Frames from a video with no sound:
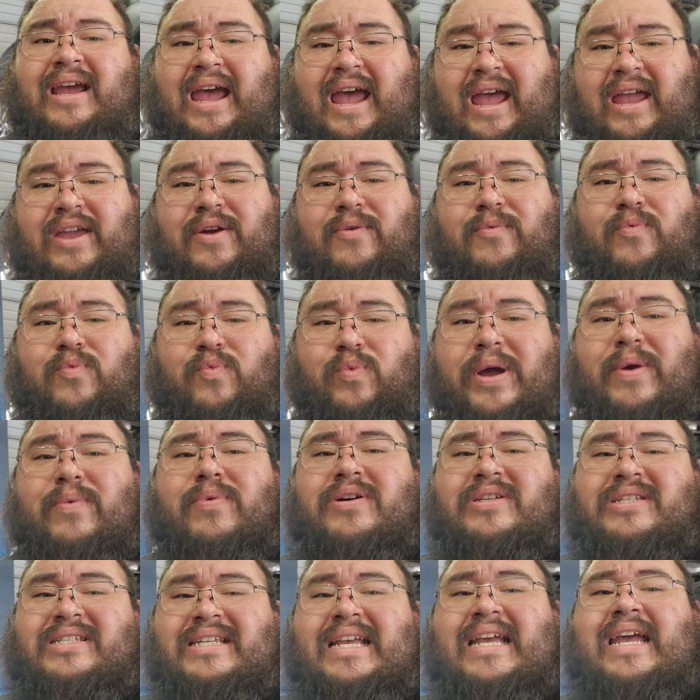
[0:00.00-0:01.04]
and we
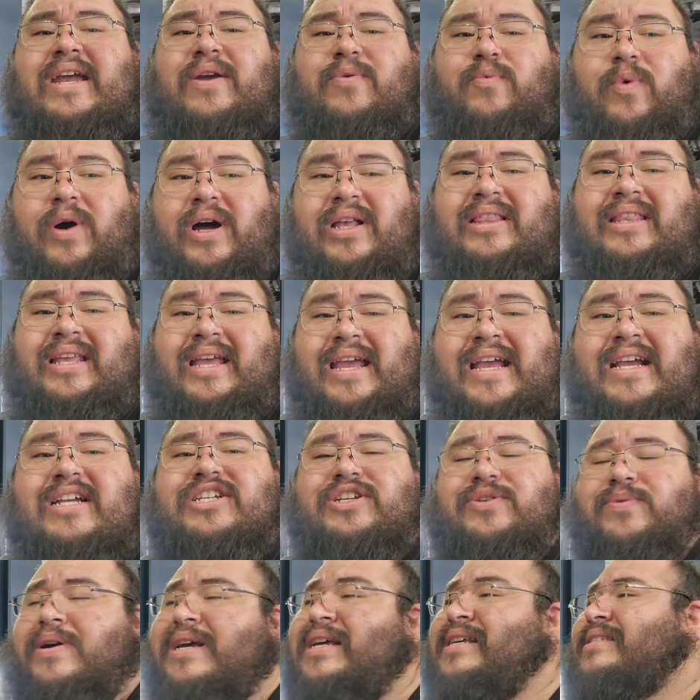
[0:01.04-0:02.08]
will see what the
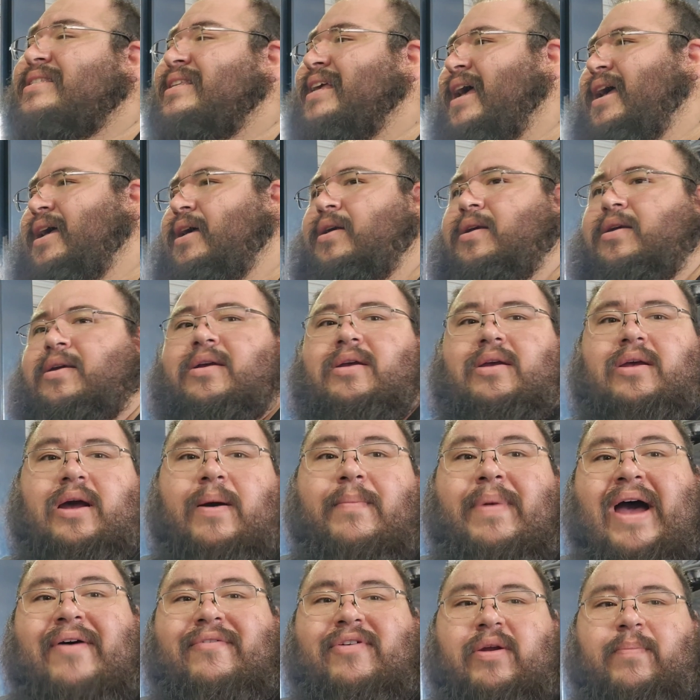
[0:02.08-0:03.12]
issue is that I'm
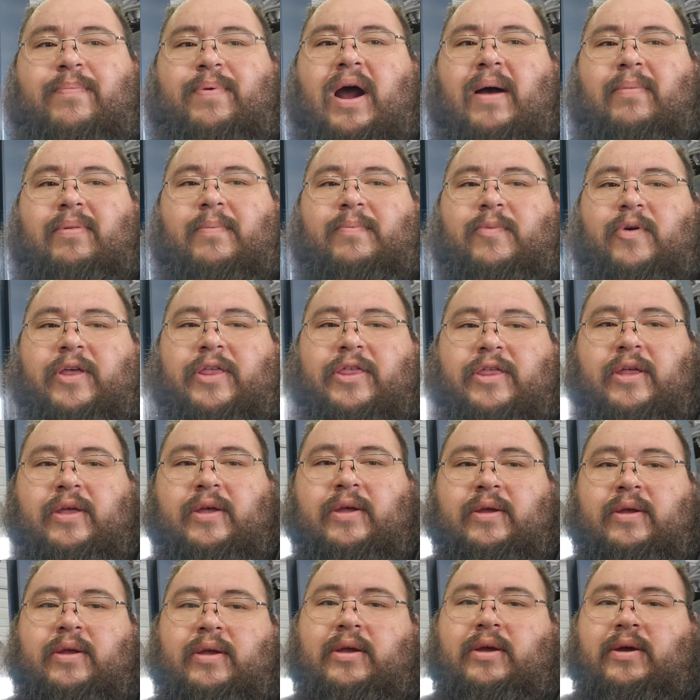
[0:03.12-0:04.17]
having a problem
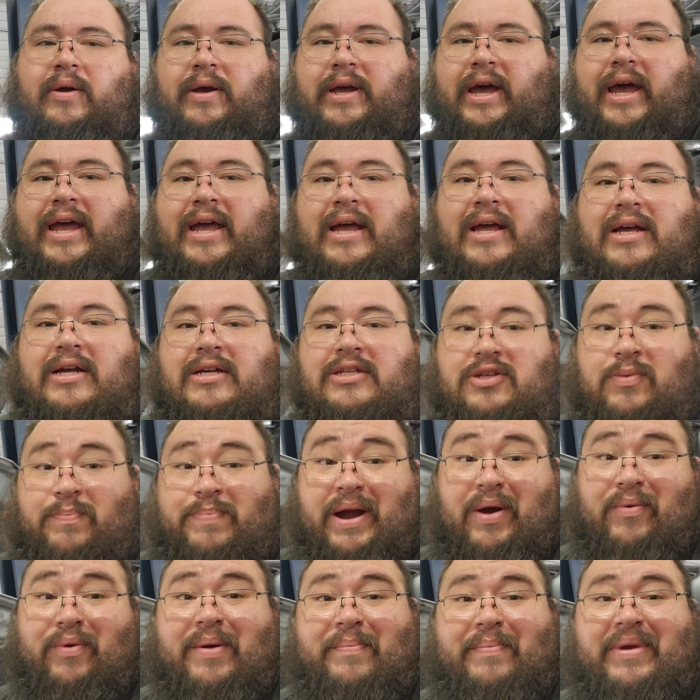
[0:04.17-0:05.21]
with, okay? So
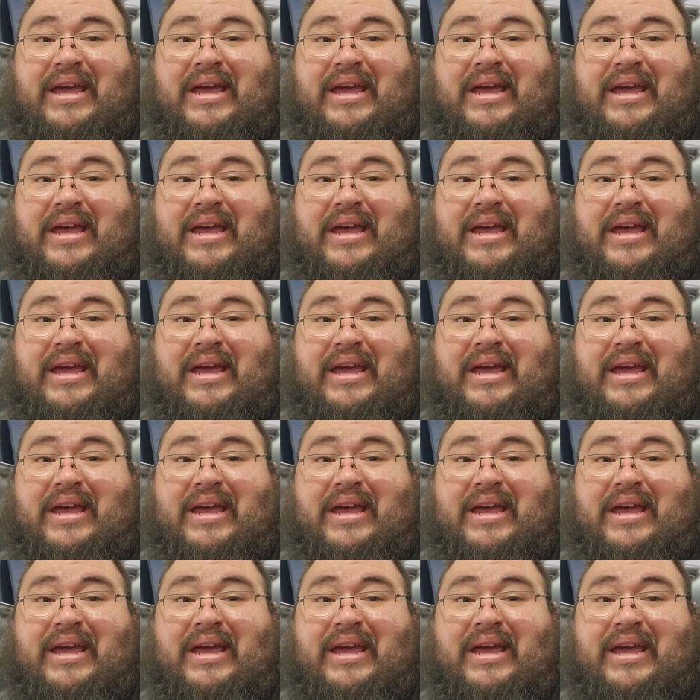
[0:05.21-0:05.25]
bear with